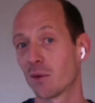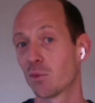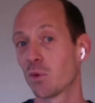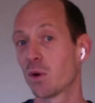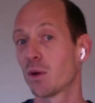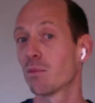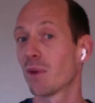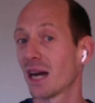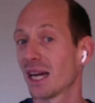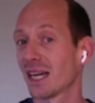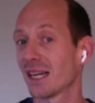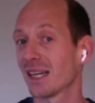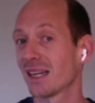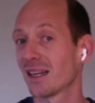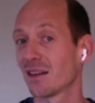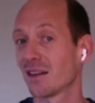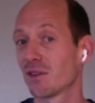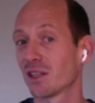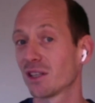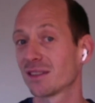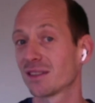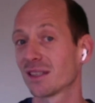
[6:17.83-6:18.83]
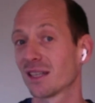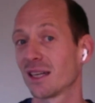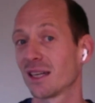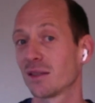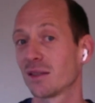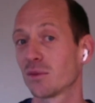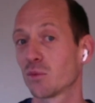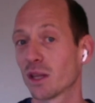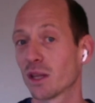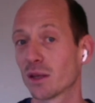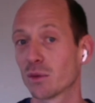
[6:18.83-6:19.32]
And we might
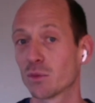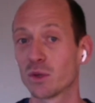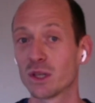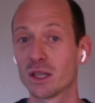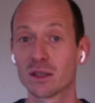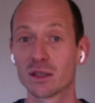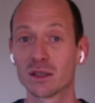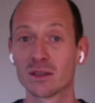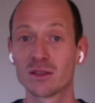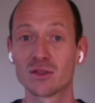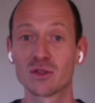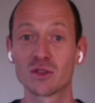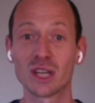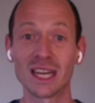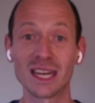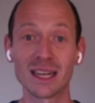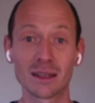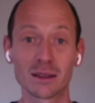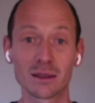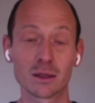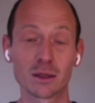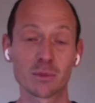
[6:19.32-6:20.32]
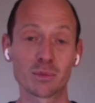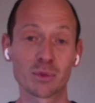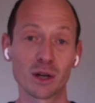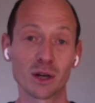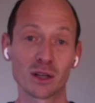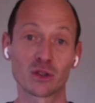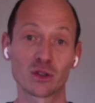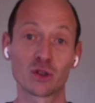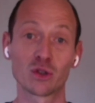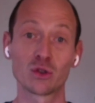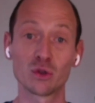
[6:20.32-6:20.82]
investigate whether we could tailor the
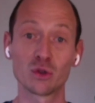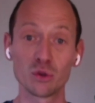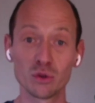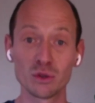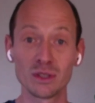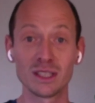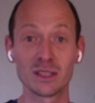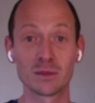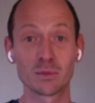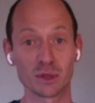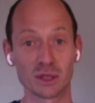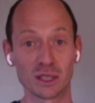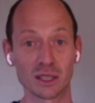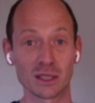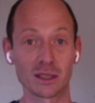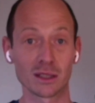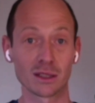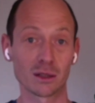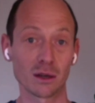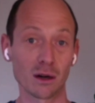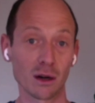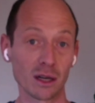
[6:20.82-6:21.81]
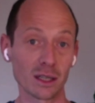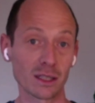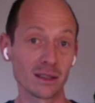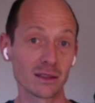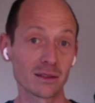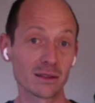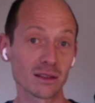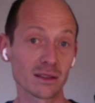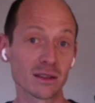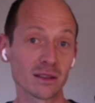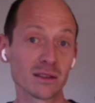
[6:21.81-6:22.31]
product to these particular
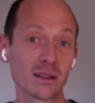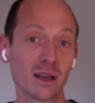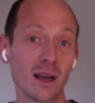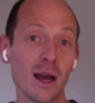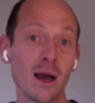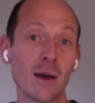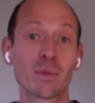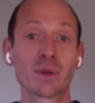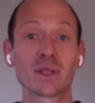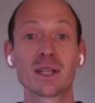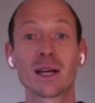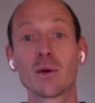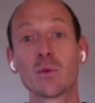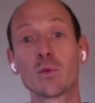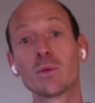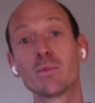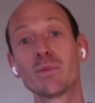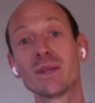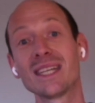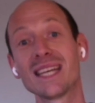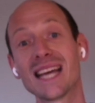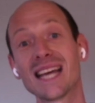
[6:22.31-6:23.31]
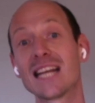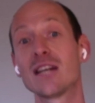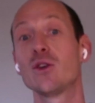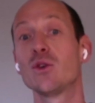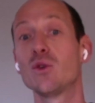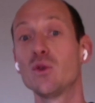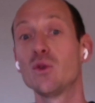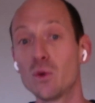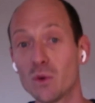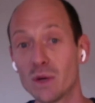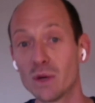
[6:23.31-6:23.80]
audiences, but that would be a
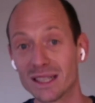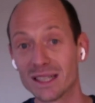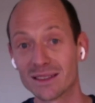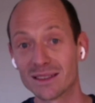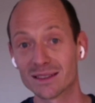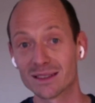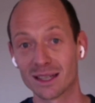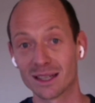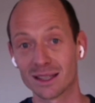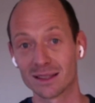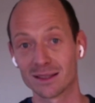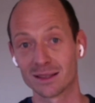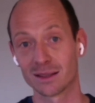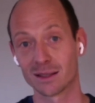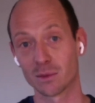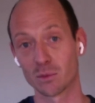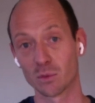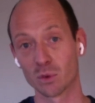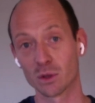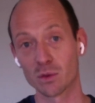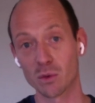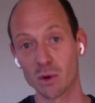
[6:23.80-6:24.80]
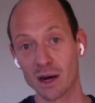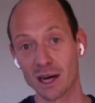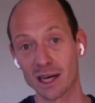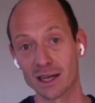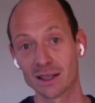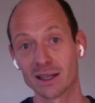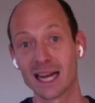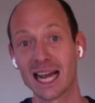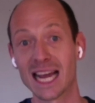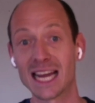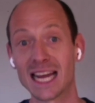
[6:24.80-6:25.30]
new insight that would
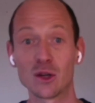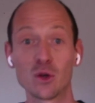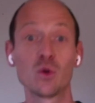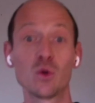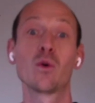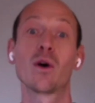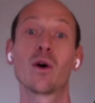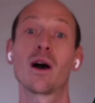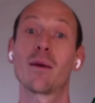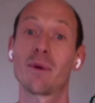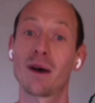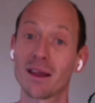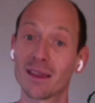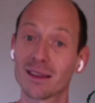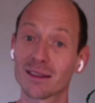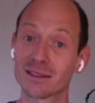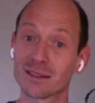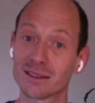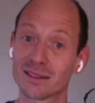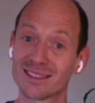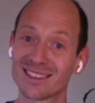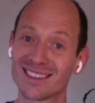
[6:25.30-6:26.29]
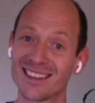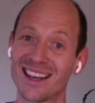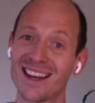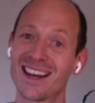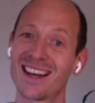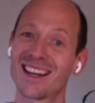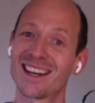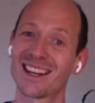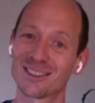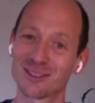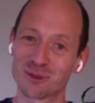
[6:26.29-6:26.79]
require a new hypothesis
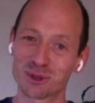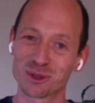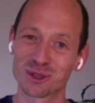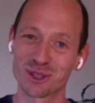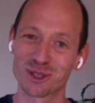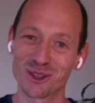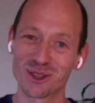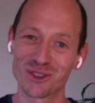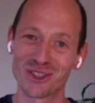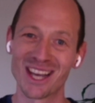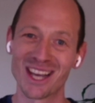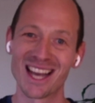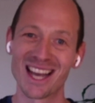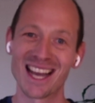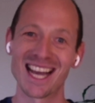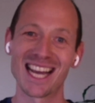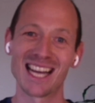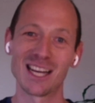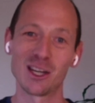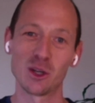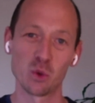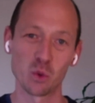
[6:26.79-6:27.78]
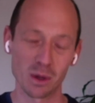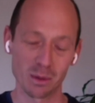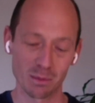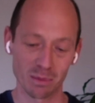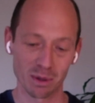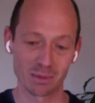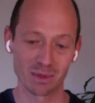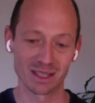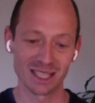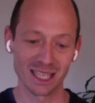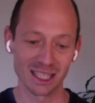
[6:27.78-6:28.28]
and, as a result, a new
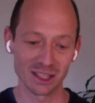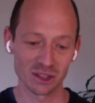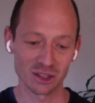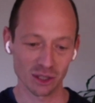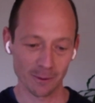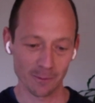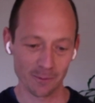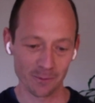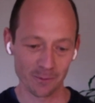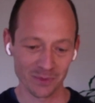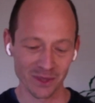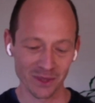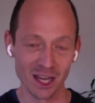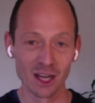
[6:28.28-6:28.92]
implementation.